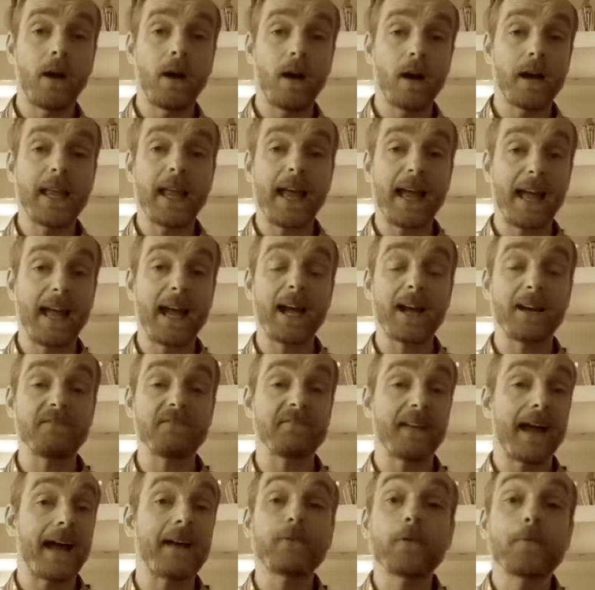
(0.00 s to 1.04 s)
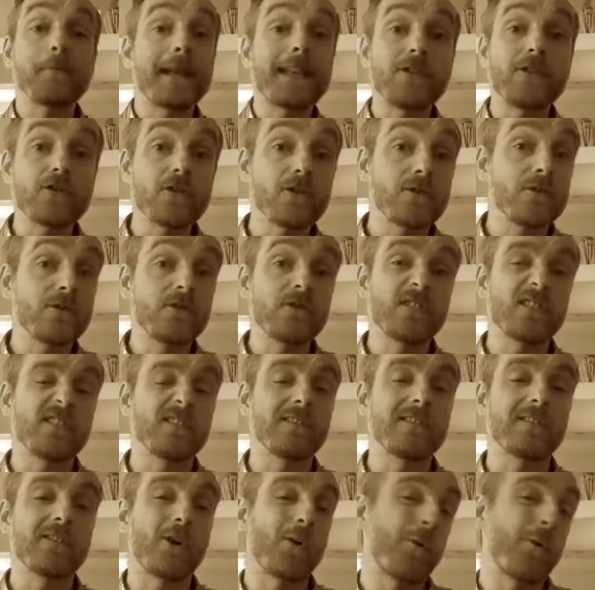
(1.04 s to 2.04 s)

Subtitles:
I have affirmations and